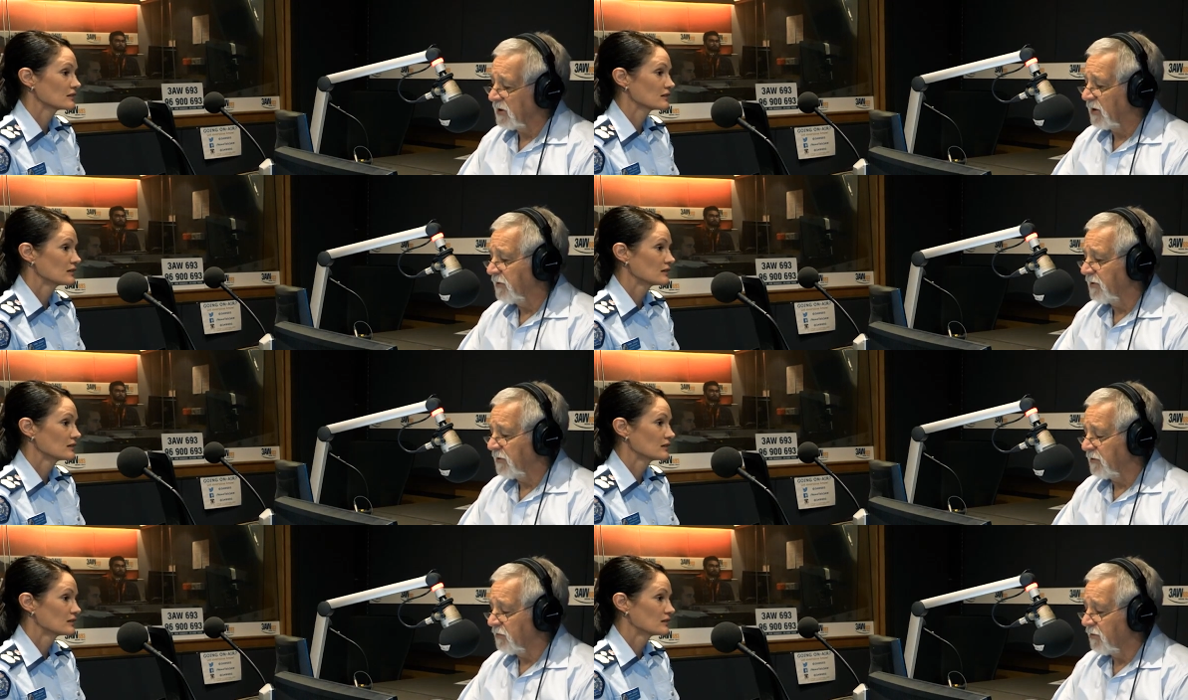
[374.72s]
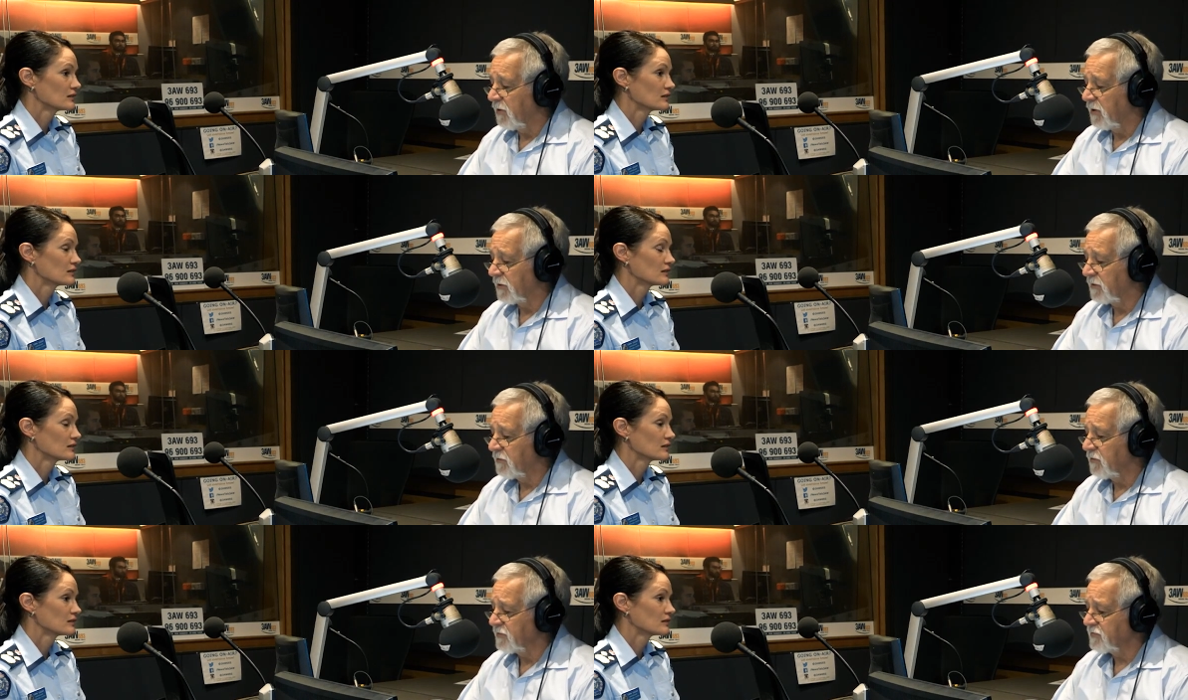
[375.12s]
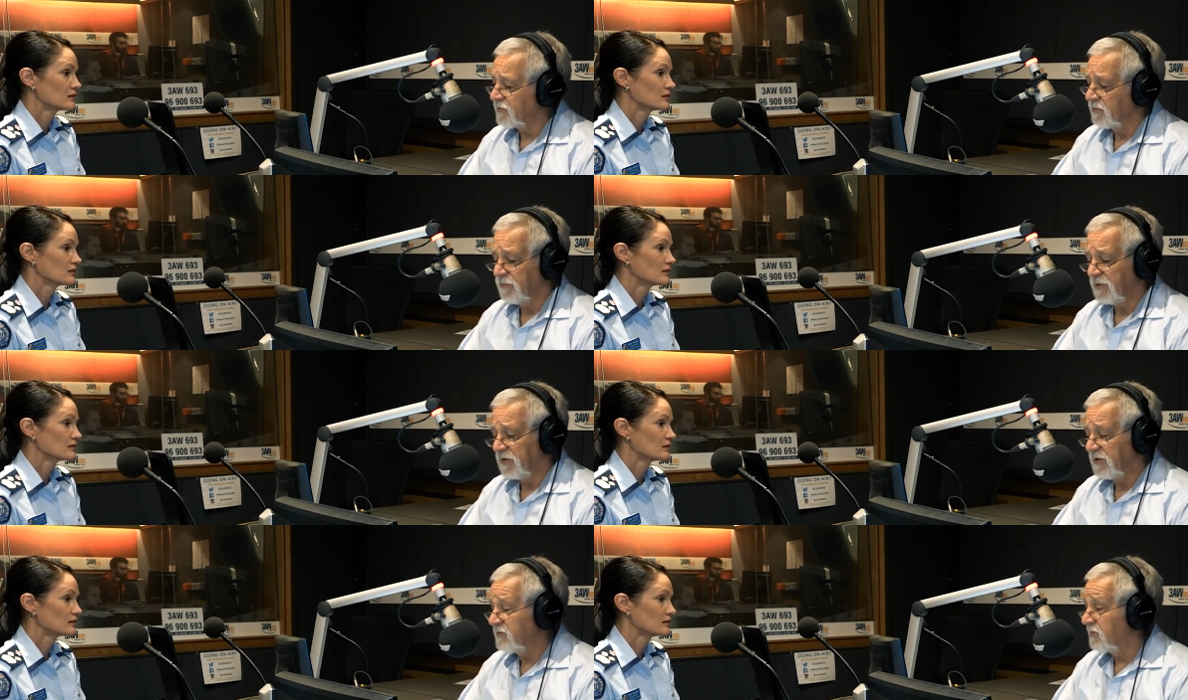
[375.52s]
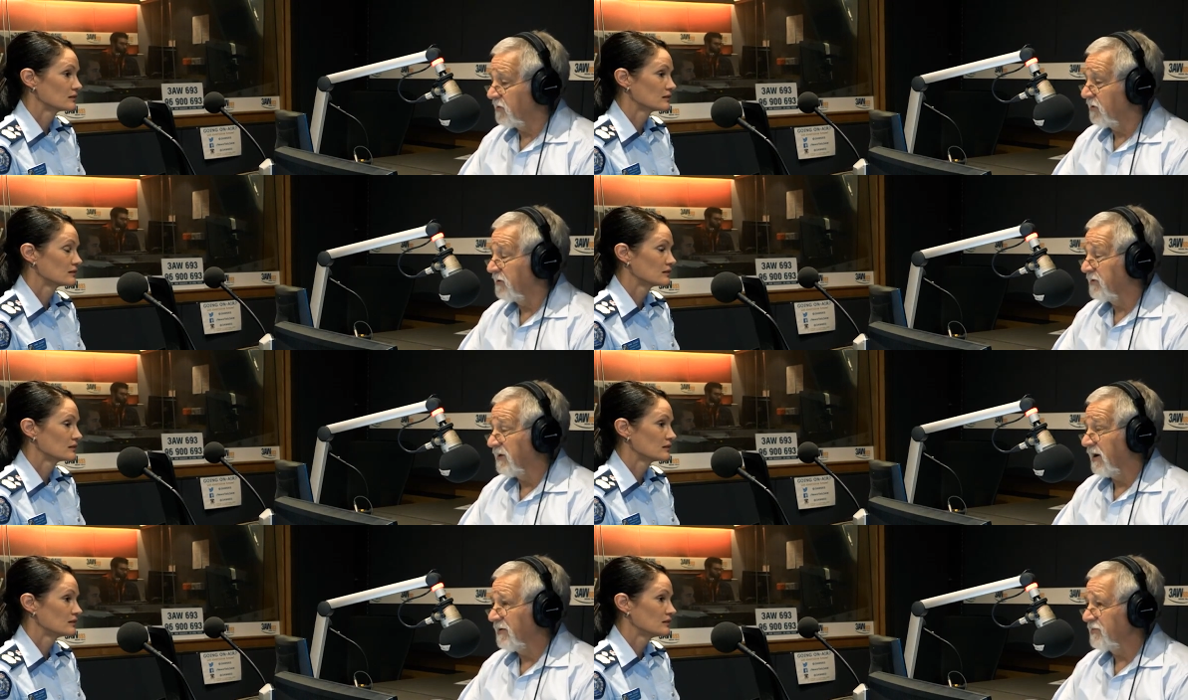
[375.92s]
Speaker 1: I know you're right across it, but is it
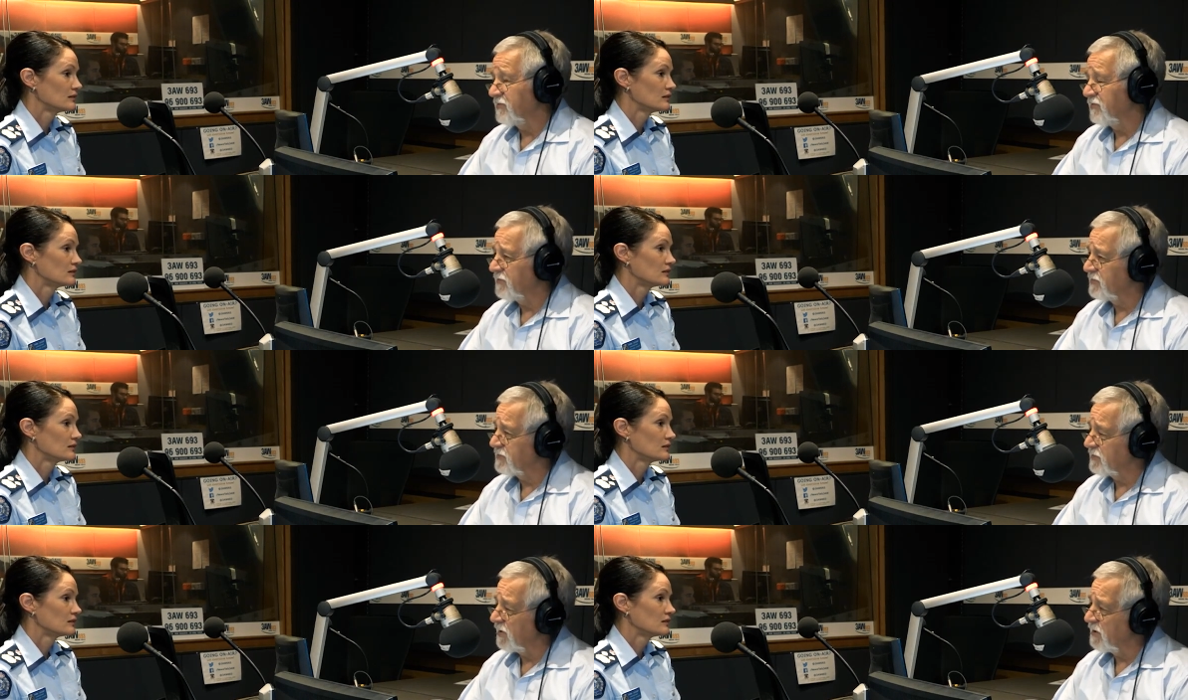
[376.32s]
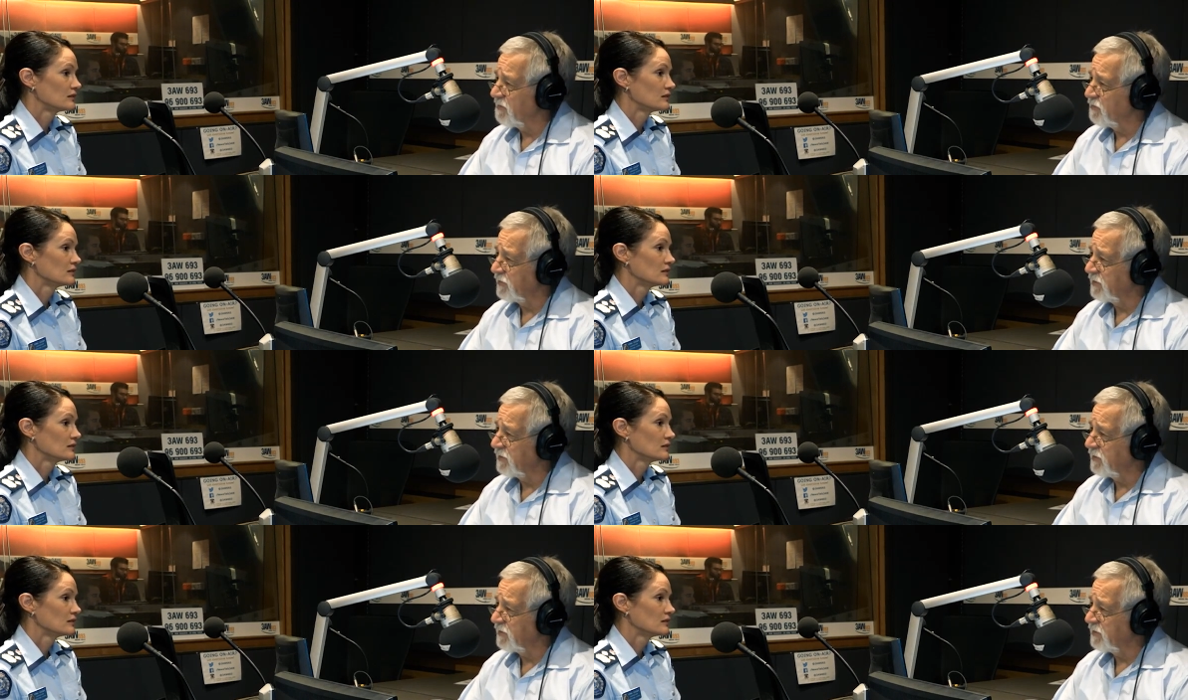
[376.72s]
a dangerous time